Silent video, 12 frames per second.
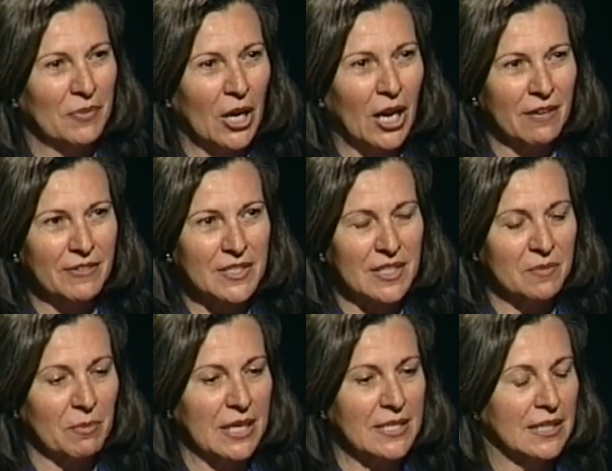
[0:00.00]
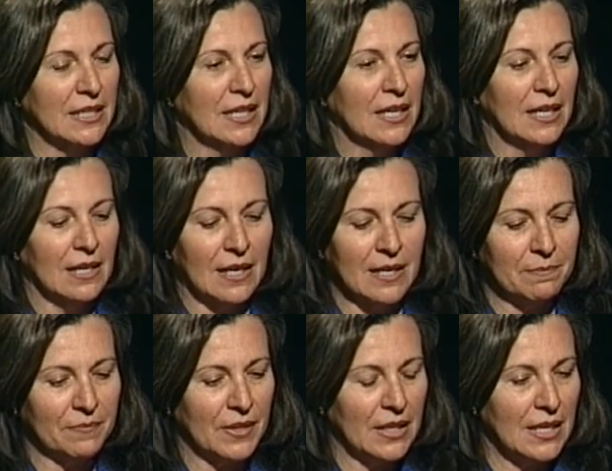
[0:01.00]
harvest this bison.
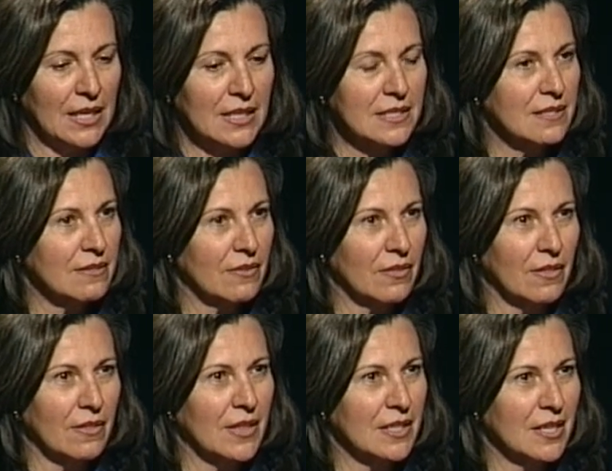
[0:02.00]
The